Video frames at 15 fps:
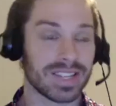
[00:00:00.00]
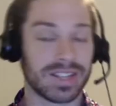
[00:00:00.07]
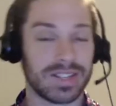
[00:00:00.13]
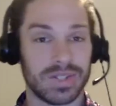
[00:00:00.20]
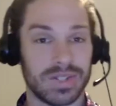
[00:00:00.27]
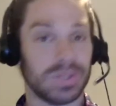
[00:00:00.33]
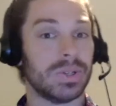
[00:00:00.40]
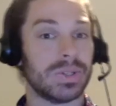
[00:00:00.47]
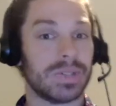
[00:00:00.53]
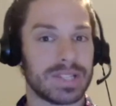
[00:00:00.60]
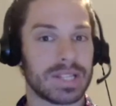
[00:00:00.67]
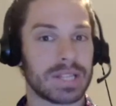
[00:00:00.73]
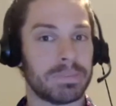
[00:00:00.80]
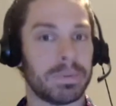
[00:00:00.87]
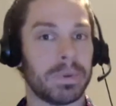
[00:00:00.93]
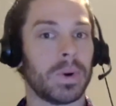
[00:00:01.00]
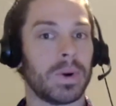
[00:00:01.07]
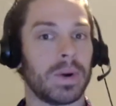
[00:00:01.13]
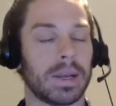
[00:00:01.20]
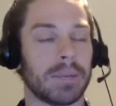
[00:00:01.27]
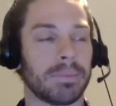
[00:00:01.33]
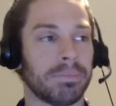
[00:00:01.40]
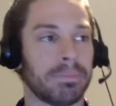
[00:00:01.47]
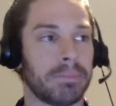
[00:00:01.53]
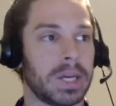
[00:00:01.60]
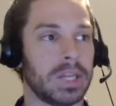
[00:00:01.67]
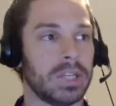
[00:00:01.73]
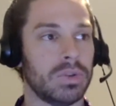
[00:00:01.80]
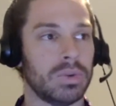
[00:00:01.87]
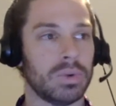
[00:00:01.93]
a dude because that's boring,
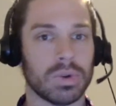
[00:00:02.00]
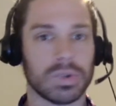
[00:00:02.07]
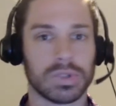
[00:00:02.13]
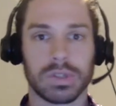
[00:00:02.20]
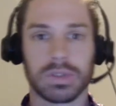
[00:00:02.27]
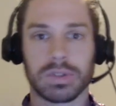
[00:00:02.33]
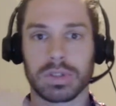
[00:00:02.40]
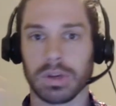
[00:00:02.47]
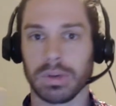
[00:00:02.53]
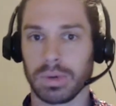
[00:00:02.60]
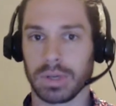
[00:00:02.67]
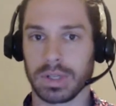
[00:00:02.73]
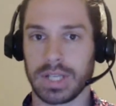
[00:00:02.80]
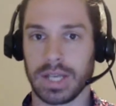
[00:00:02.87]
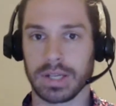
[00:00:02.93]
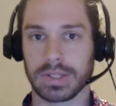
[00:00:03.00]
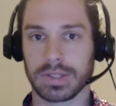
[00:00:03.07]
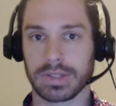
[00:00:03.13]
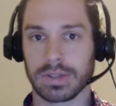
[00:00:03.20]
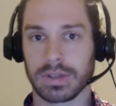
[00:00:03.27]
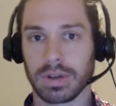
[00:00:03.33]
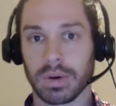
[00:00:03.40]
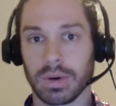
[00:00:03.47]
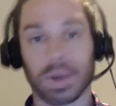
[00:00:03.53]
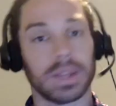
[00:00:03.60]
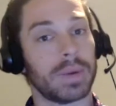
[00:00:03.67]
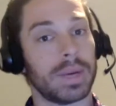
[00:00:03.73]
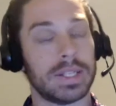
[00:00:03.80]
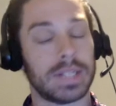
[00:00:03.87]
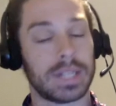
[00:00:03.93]
but you also don't want to text quite the
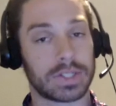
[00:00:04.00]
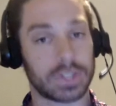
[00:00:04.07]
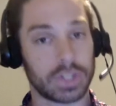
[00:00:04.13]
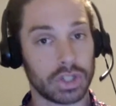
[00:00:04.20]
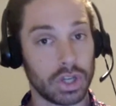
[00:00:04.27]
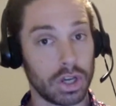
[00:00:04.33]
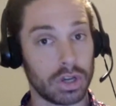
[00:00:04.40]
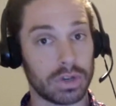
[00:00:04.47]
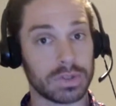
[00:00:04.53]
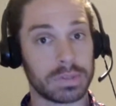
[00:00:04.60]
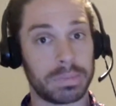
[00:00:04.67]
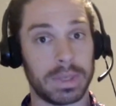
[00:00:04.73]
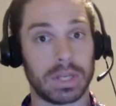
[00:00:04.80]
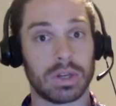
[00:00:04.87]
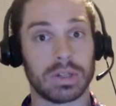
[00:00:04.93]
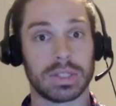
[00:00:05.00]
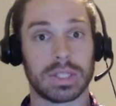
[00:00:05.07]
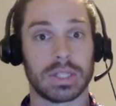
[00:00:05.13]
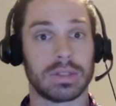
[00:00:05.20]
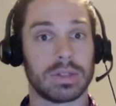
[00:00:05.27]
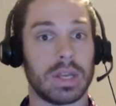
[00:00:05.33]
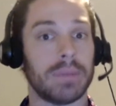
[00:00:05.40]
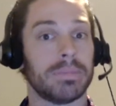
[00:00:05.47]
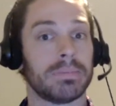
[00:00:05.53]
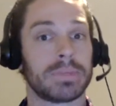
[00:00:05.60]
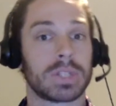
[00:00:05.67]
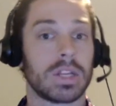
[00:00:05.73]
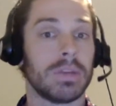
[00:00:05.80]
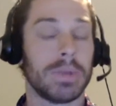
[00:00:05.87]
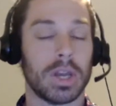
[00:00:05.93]
way you text the girls because it's
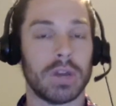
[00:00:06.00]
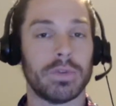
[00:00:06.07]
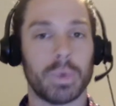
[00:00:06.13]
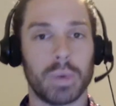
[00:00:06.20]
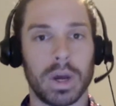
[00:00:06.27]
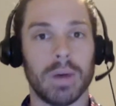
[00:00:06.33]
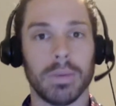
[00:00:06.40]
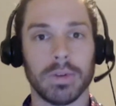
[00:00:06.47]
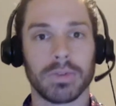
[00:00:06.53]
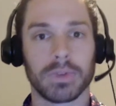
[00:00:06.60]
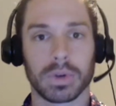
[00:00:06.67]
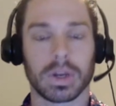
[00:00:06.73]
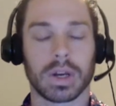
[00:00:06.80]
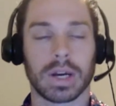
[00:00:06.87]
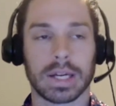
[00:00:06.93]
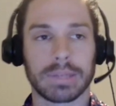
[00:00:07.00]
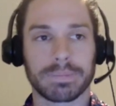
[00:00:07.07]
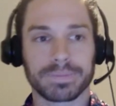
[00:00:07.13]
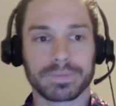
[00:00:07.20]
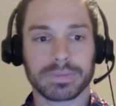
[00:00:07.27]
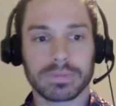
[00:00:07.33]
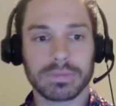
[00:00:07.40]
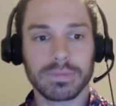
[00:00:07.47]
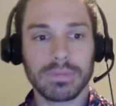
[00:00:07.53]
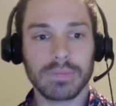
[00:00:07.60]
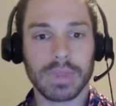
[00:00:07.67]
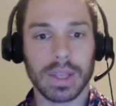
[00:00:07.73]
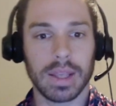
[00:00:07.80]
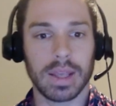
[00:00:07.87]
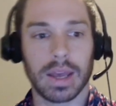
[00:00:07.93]
going to be overwhelming for a guy.
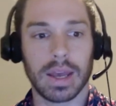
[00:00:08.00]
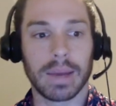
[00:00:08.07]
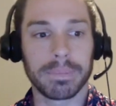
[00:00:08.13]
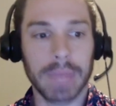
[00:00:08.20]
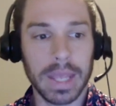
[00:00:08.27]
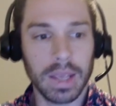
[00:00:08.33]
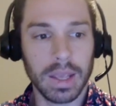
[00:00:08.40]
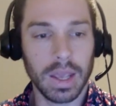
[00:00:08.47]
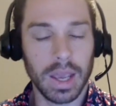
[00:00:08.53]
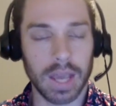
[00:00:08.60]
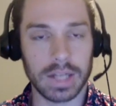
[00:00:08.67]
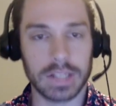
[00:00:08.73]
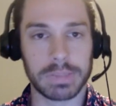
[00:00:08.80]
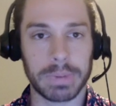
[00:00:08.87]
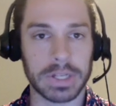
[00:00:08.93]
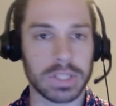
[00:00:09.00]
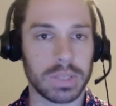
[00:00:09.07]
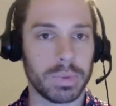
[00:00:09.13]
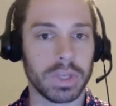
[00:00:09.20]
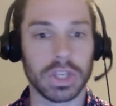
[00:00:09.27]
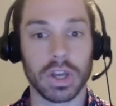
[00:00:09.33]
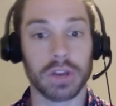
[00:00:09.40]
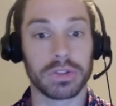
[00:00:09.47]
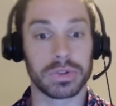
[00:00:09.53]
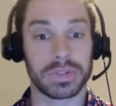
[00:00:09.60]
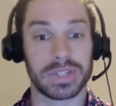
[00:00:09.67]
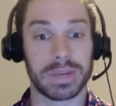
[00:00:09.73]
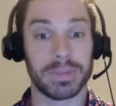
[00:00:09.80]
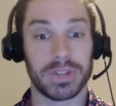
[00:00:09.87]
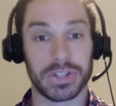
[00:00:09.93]
And especially, we can go through
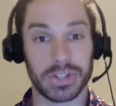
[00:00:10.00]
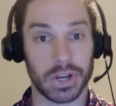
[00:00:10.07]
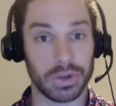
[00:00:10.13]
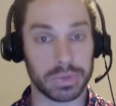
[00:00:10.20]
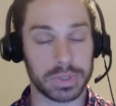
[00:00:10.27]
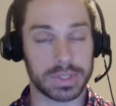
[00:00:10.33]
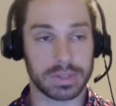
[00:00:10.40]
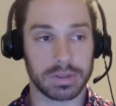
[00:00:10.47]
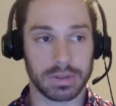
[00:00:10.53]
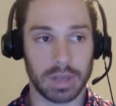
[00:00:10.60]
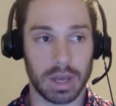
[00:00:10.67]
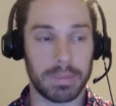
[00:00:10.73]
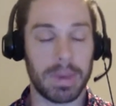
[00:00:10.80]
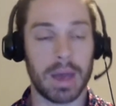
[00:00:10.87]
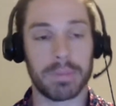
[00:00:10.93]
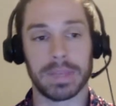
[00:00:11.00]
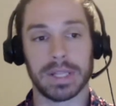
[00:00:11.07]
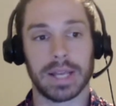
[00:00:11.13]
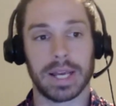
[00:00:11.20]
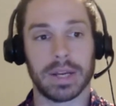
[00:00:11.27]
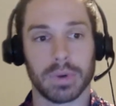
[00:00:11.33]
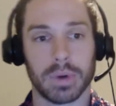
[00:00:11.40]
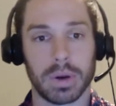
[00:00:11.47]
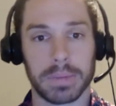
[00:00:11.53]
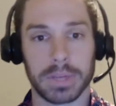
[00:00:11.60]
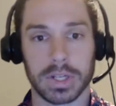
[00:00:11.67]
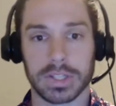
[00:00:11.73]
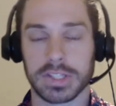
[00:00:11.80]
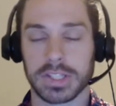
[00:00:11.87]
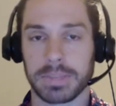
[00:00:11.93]
some of the don'ts a bit later on, but
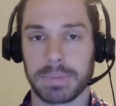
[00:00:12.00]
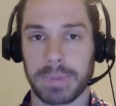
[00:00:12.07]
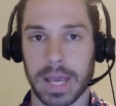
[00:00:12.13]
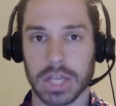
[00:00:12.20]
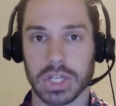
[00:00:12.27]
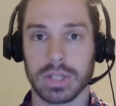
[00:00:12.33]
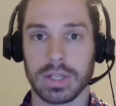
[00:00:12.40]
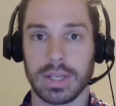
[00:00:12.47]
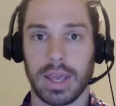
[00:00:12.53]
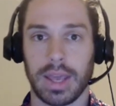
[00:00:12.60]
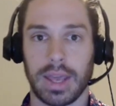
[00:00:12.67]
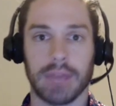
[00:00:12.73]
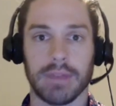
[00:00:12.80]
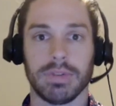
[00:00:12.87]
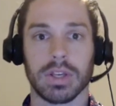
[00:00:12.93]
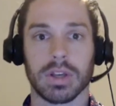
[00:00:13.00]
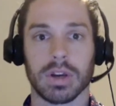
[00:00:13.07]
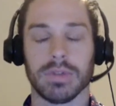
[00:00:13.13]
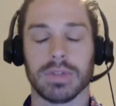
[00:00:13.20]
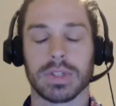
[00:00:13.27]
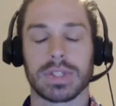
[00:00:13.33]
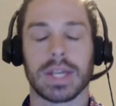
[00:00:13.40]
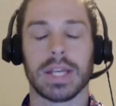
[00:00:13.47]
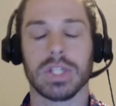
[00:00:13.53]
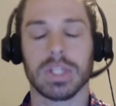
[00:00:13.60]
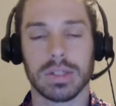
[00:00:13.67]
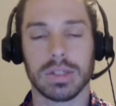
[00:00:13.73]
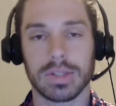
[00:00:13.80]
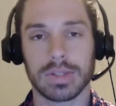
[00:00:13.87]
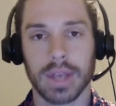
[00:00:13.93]
especially heavy
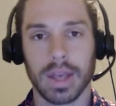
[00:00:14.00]
conversations.